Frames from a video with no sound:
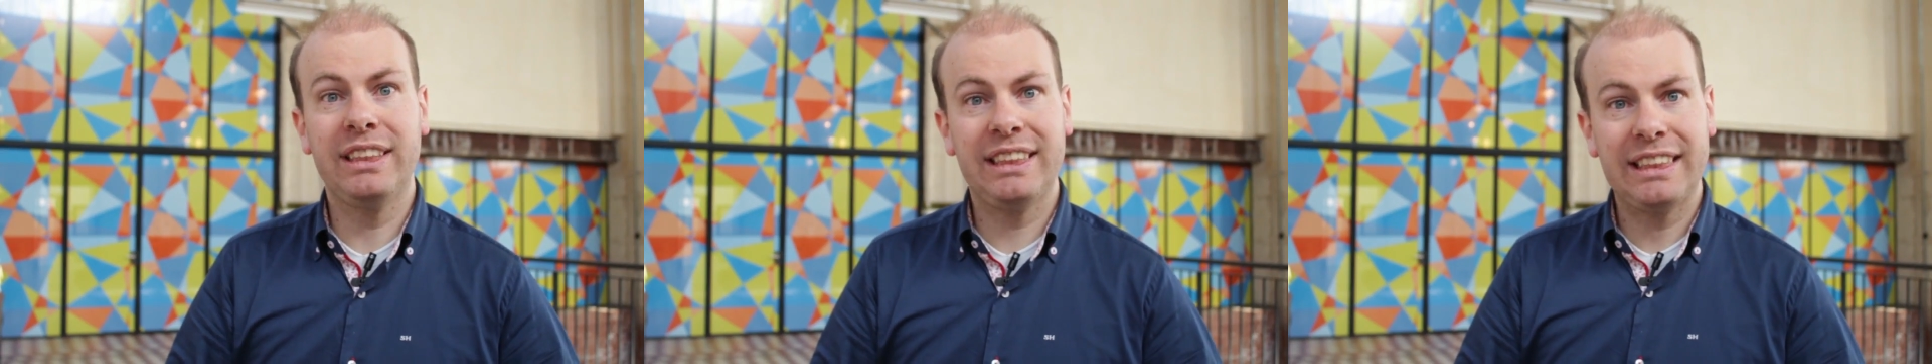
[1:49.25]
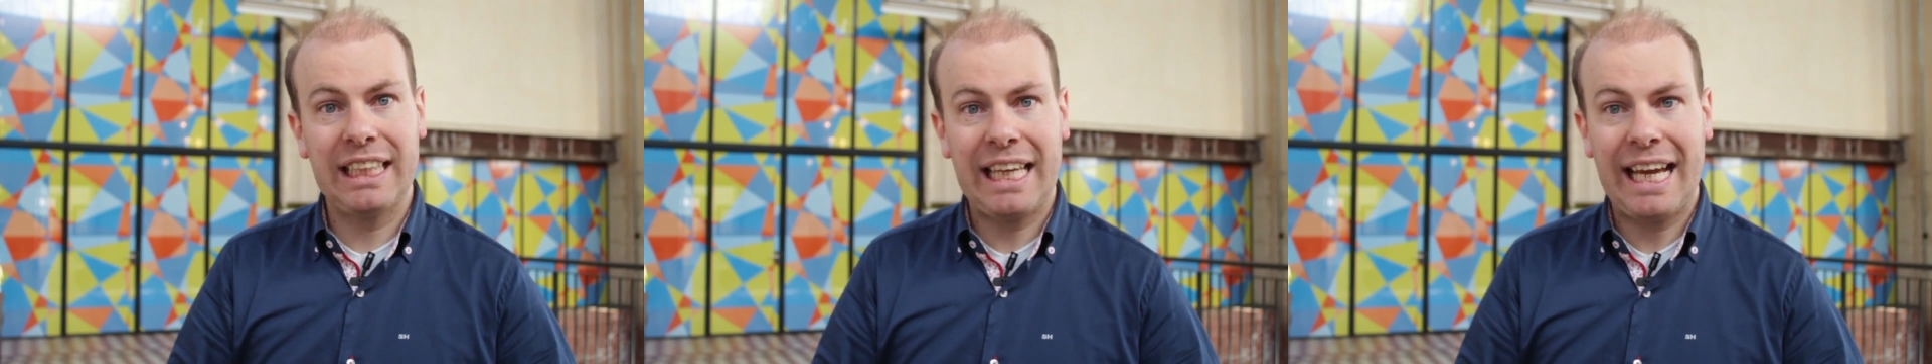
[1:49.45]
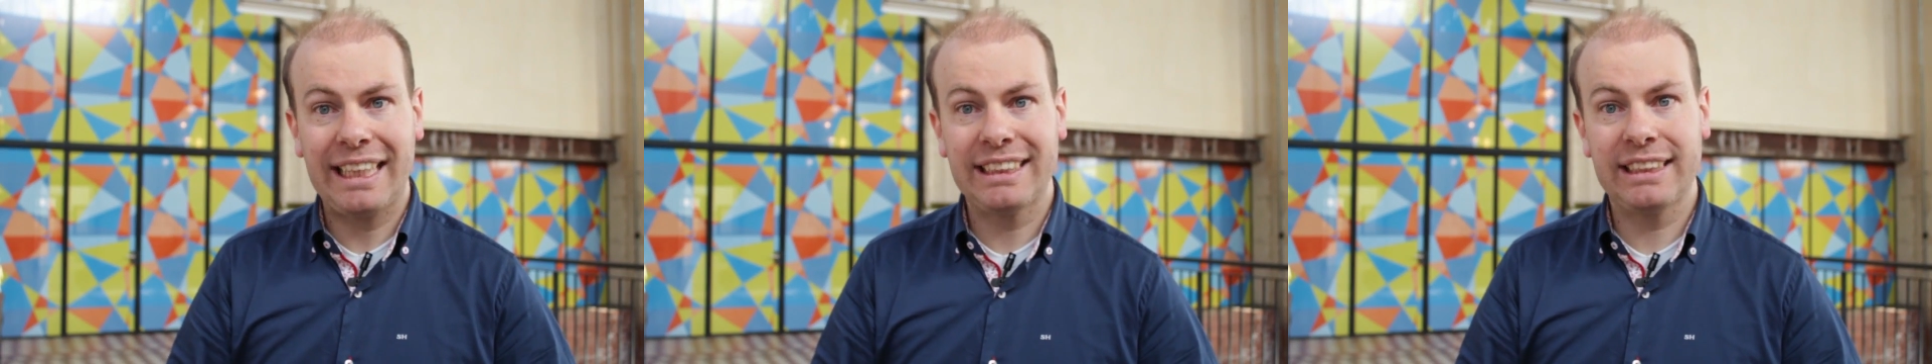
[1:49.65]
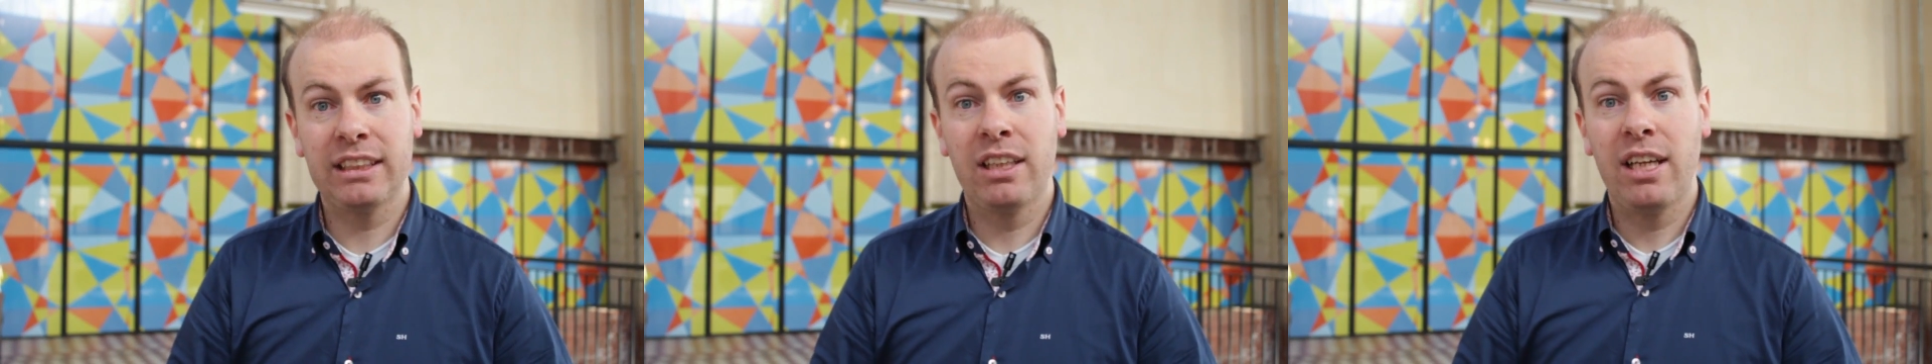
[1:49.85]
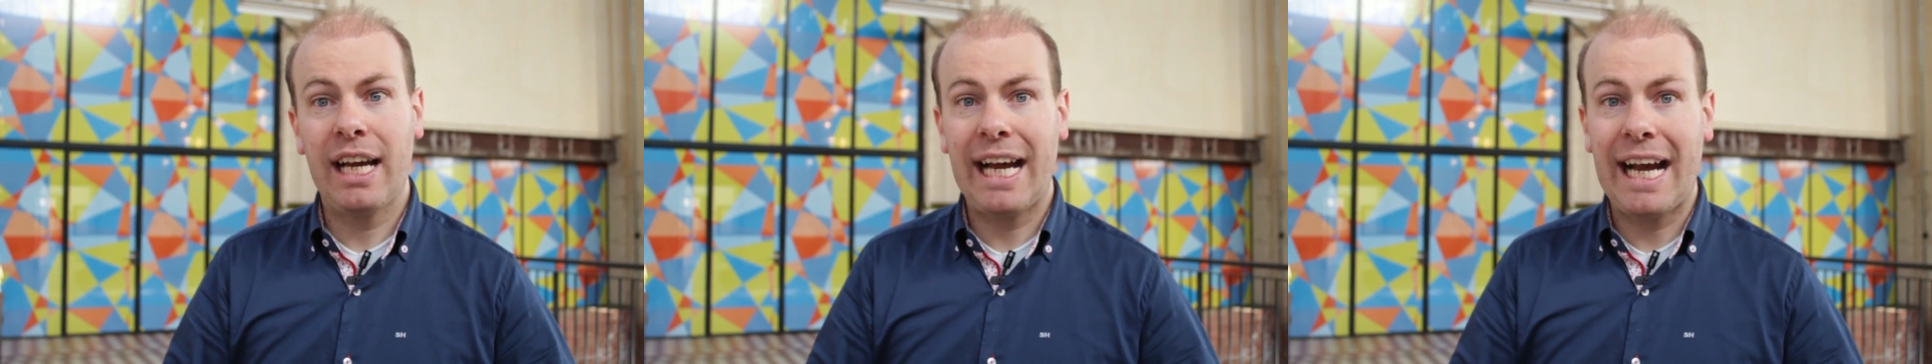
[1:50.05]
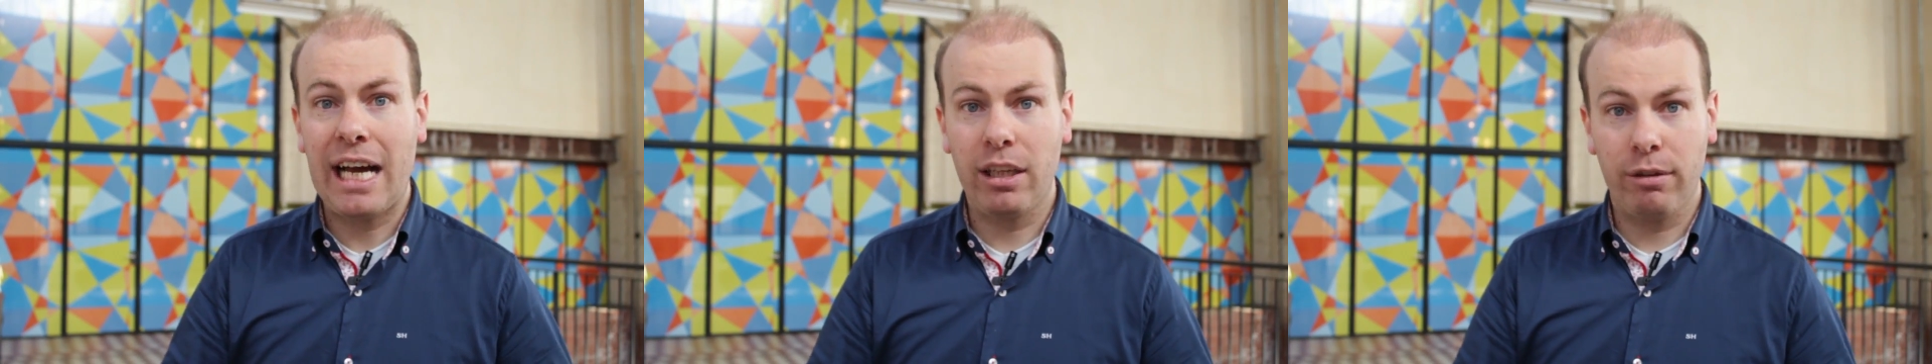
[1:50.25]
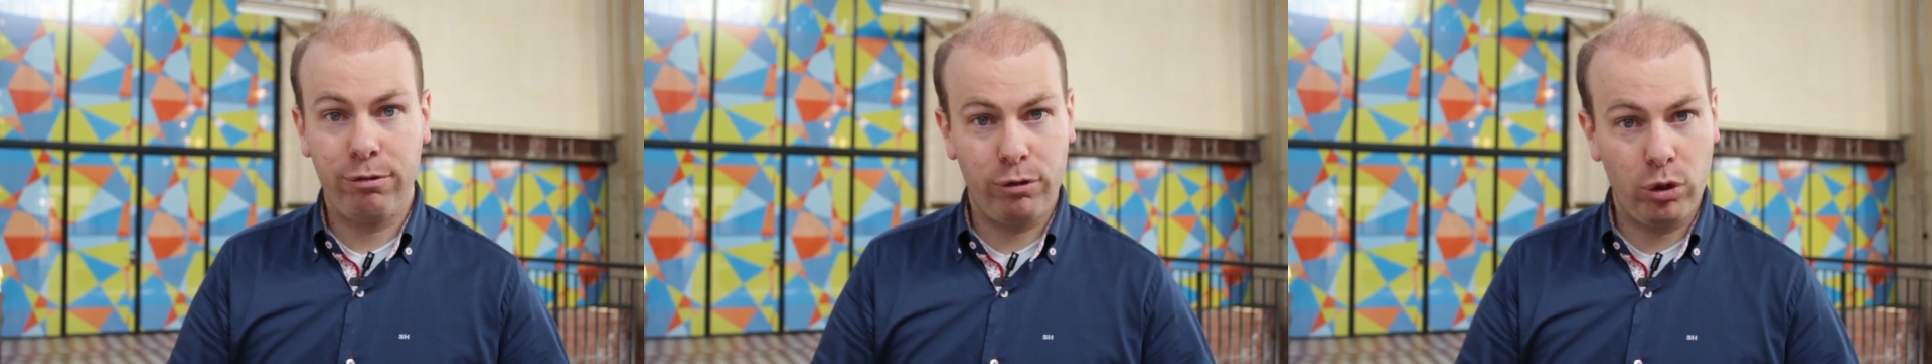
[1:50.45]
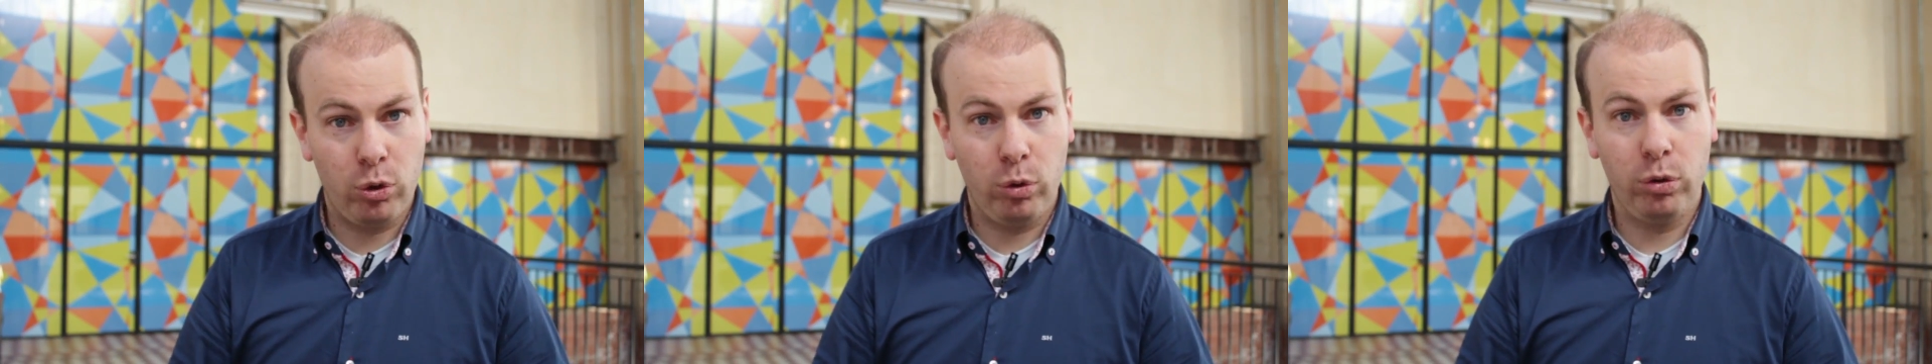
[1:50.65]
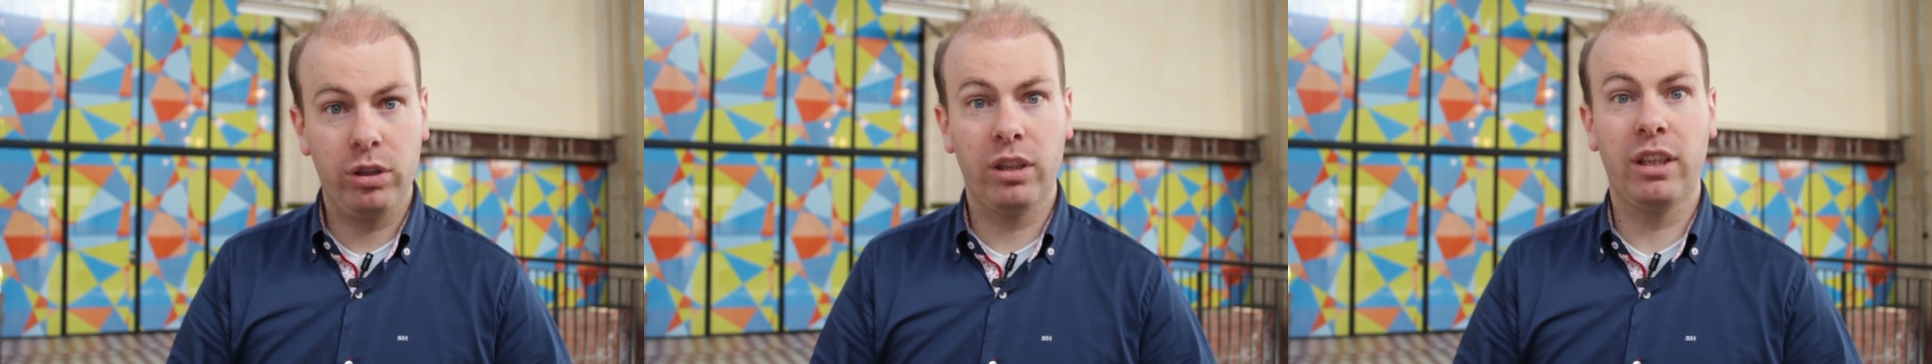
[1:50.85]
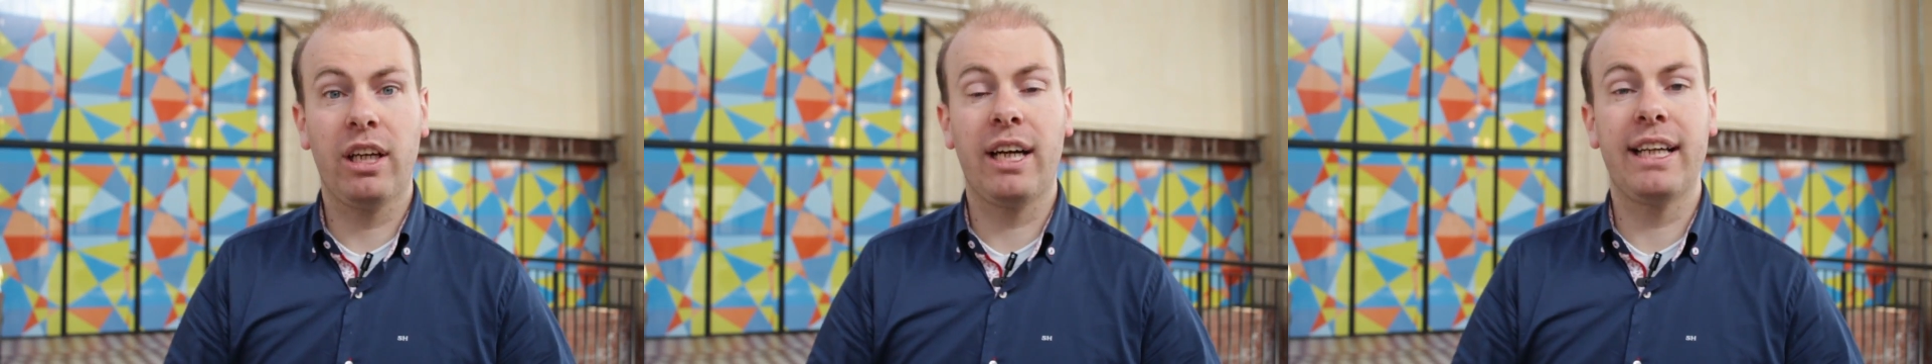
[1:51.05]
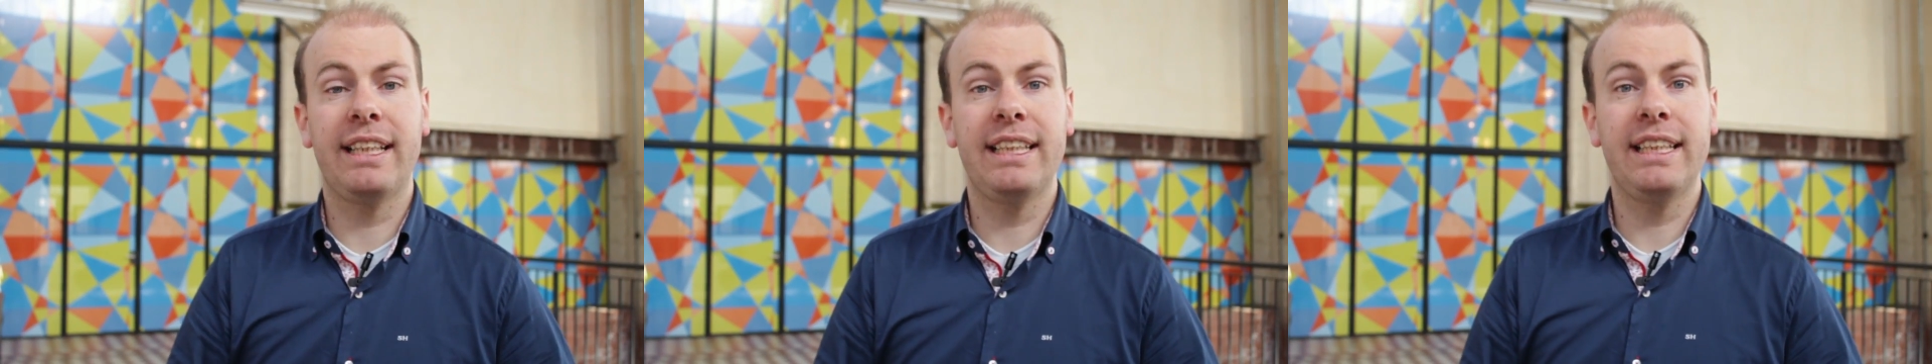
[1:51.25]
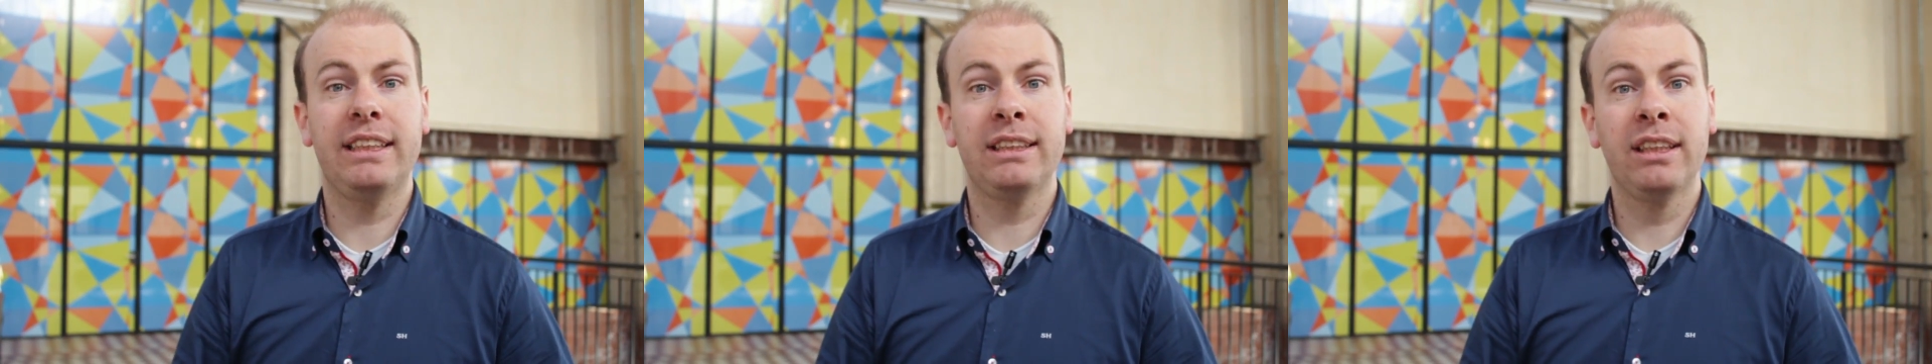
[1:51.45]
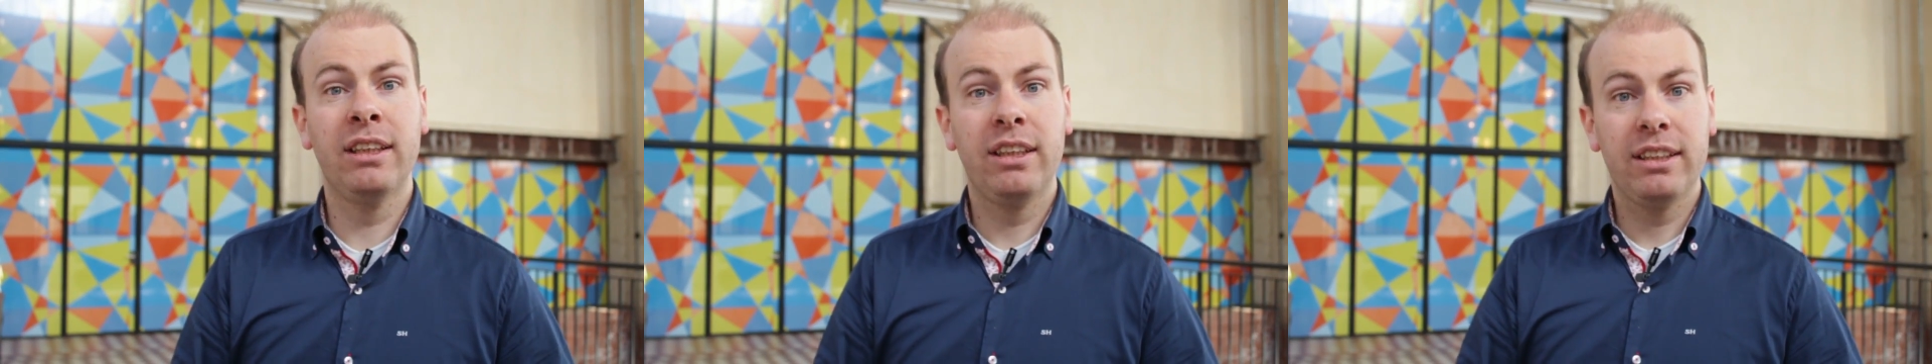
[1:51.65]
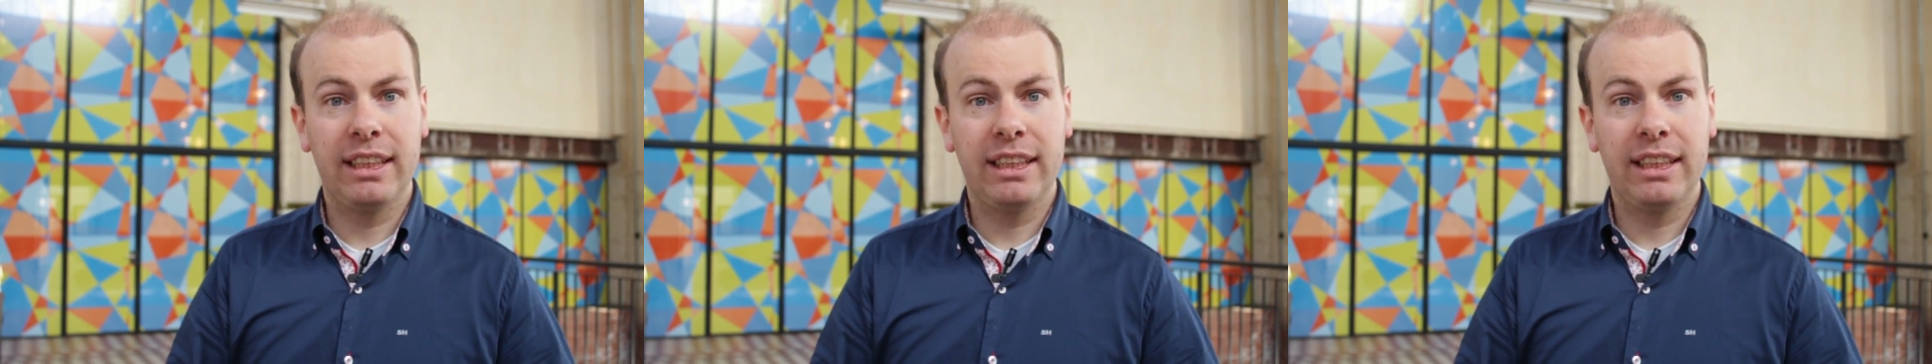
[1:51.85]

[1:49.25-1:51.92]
selects out of all the IDs